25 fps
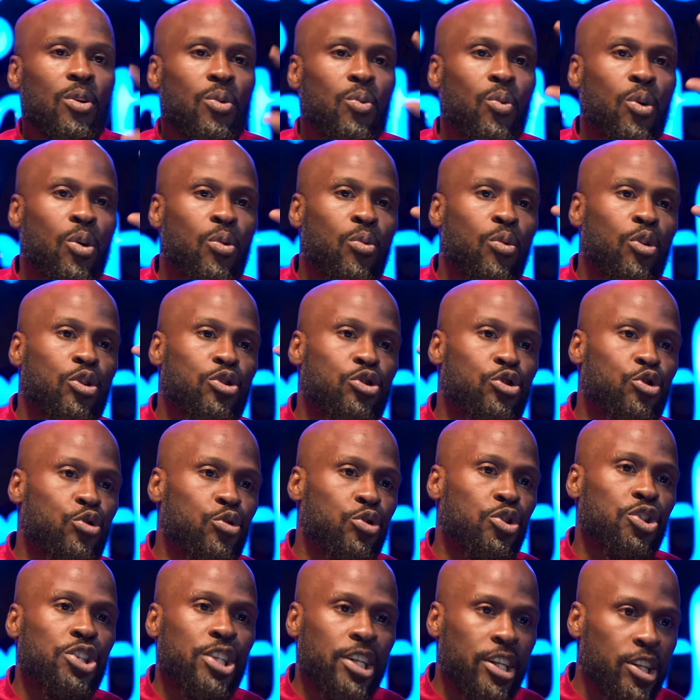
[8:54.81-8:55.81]
One was
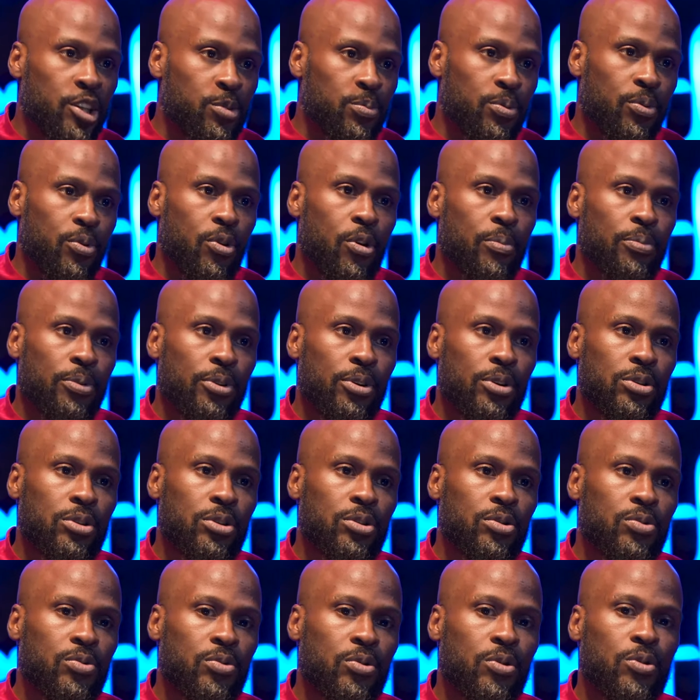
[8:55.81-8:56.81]
Eugene
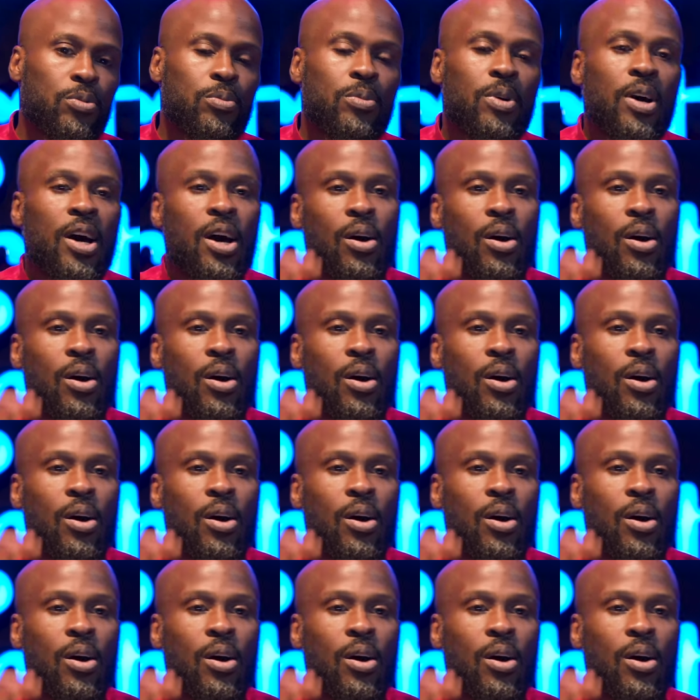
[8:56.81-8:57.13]
Spiropoulos' room